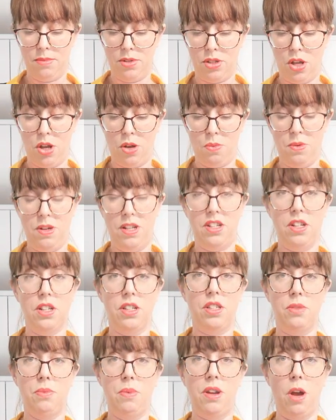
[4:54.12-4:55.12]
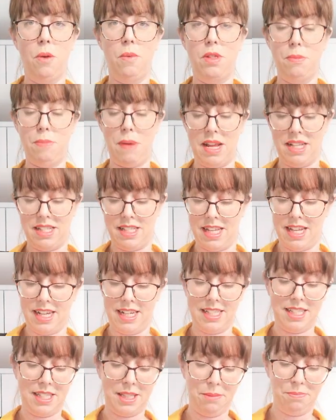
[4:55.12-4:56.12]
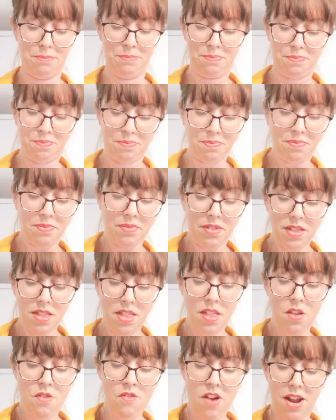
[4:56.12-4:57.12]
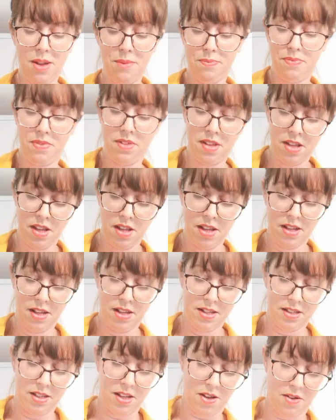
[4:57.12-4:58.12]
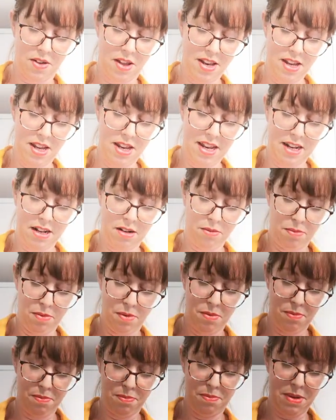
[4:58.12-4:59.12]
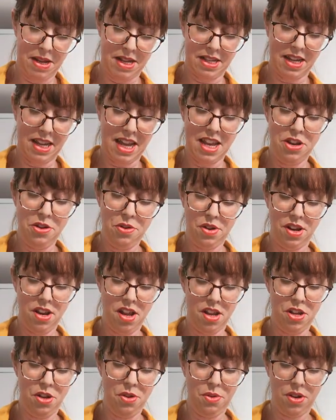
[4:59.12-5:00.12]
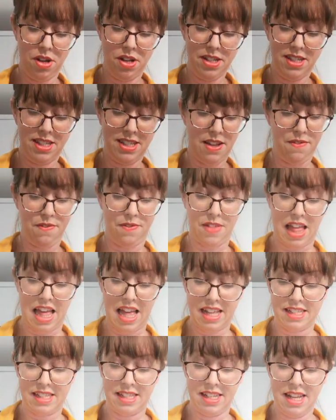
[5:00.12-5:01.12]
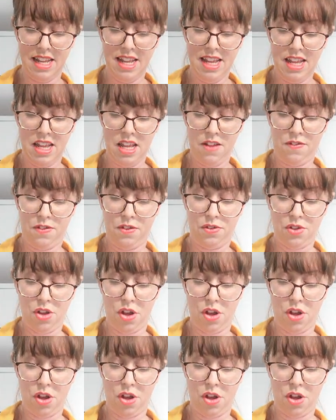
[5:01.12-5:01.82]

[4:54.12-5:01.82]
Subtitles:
so we go with the basics. All right, so any little bits, again, you can sieve that if you